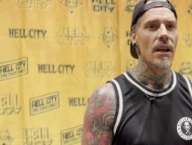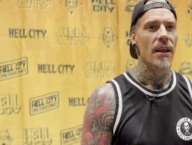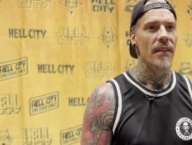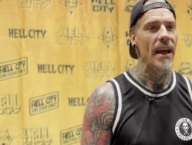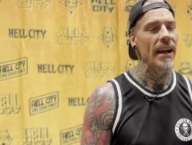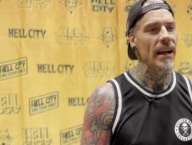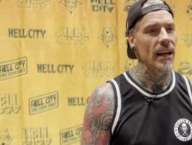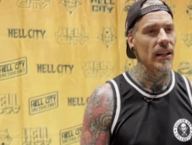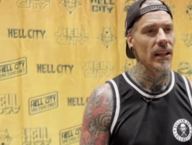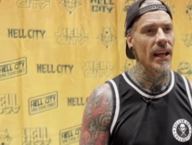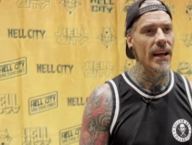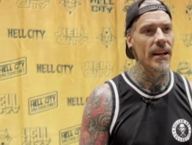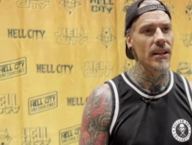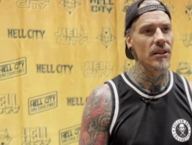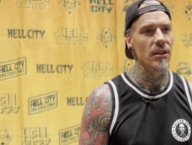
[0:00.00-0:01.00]
That kind of
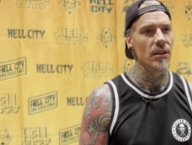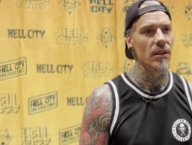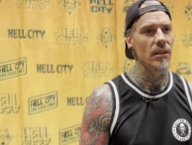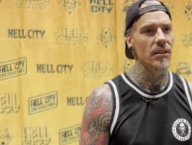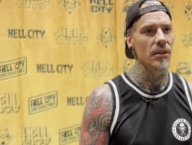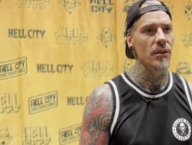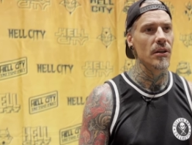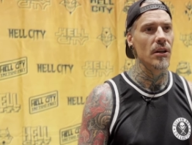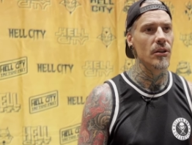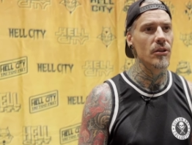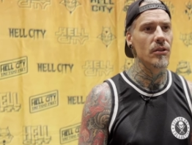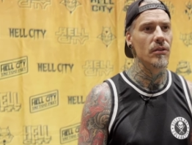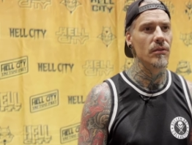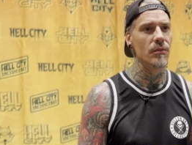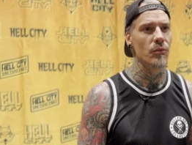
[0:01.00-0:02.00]
led into a
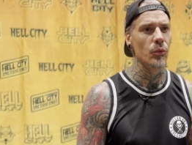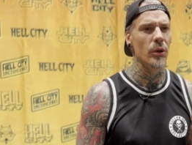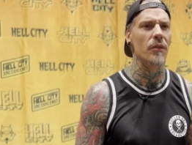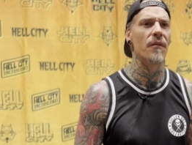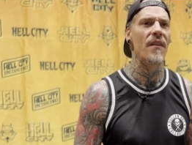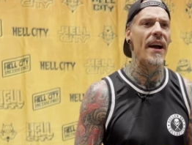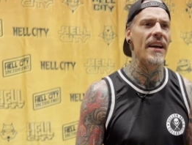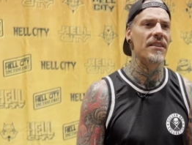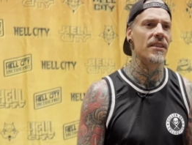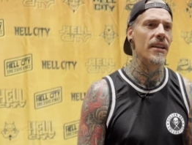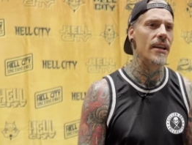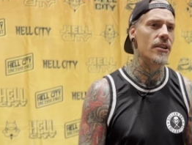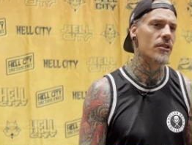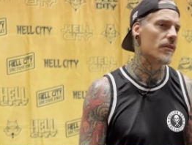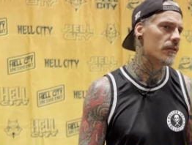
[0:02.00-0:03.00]
real
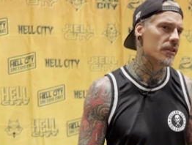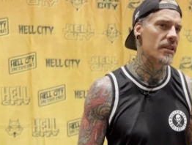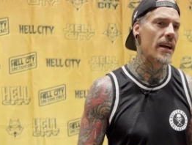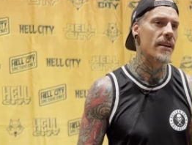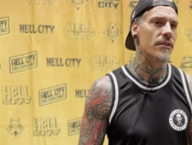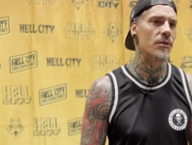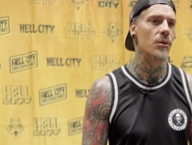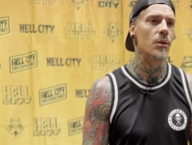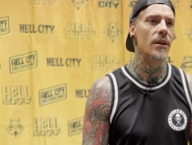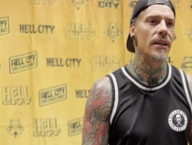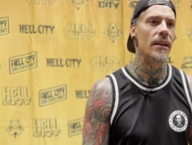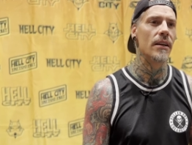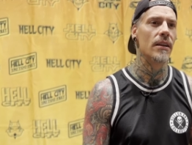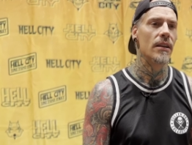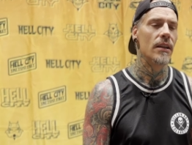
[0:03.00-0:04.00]
fascination for
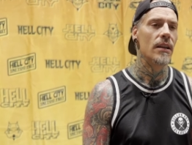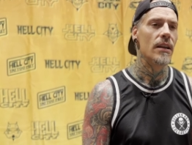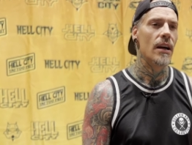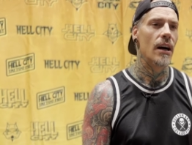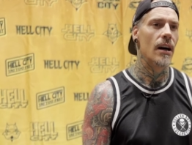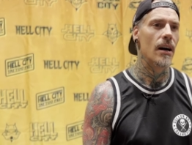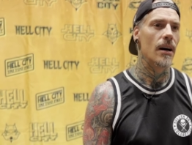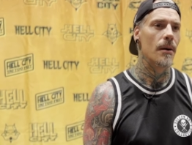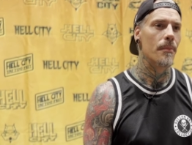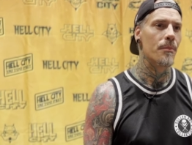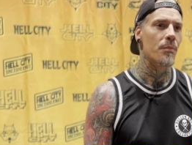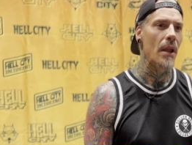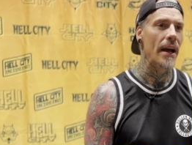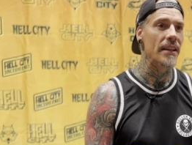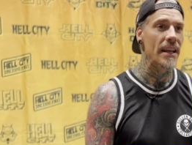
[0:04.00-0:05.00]
tattooing. Um,
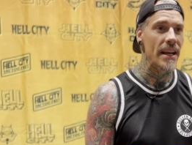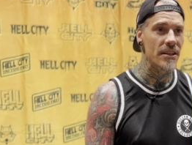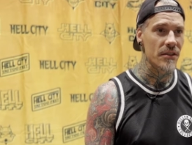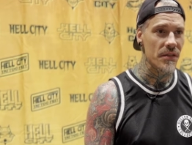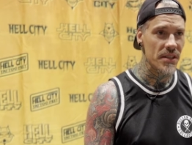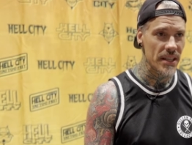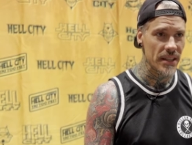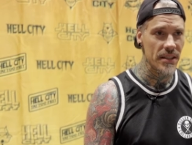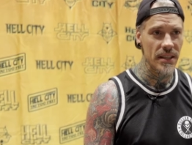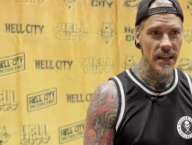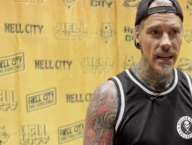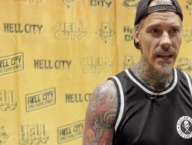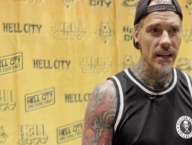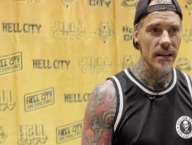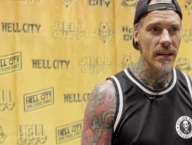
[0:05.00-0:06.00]
at the age of
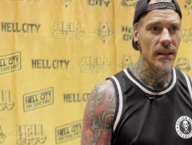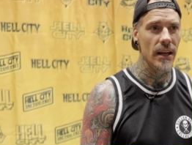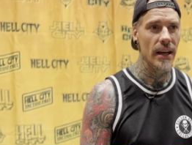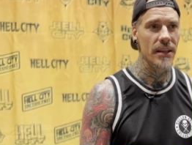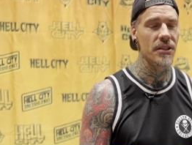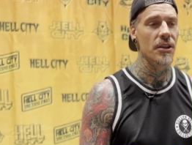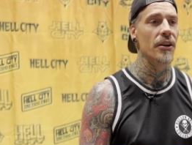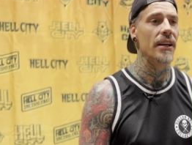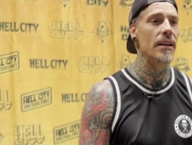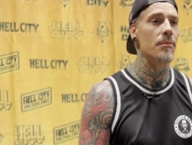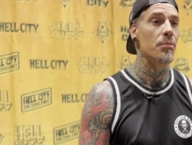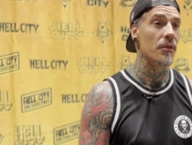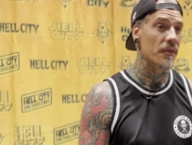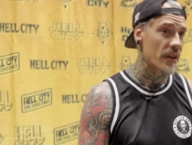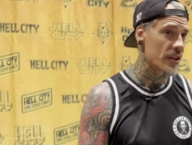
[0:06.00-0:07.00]
16, I started getting
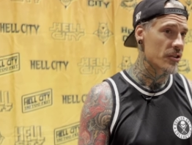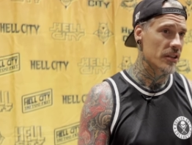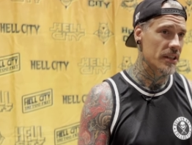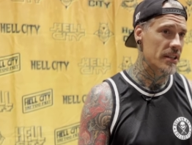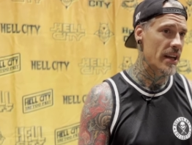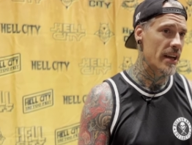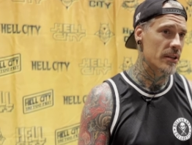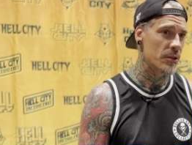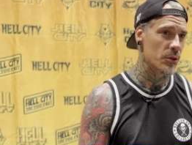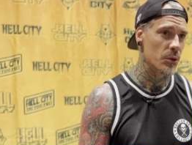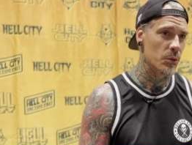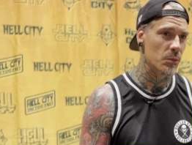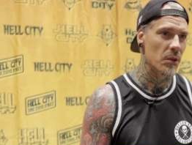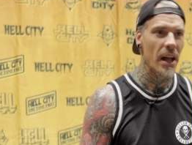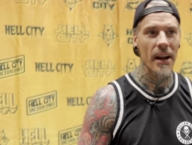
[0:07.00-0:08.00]
professionally
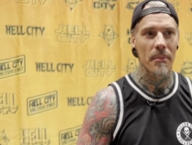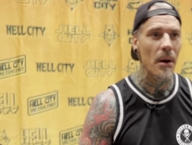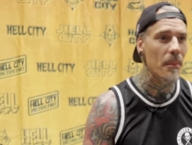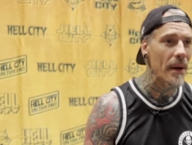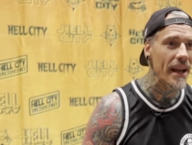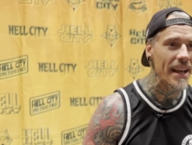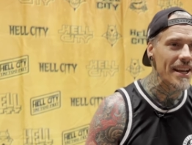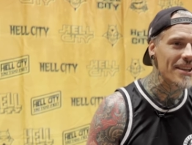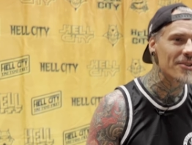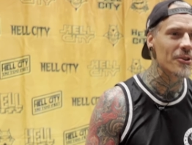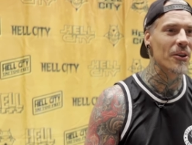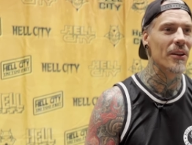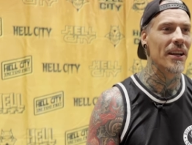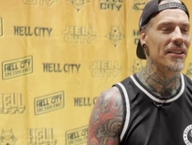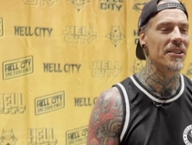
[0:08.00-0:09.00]
tattooed, lying about my age,
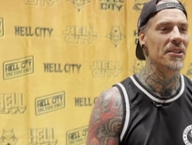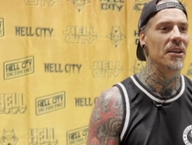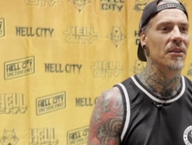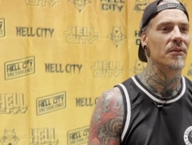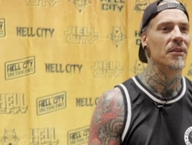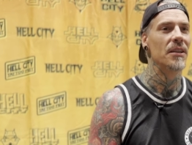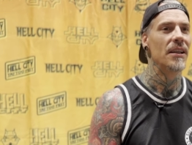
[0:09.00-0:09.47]
all that stuff.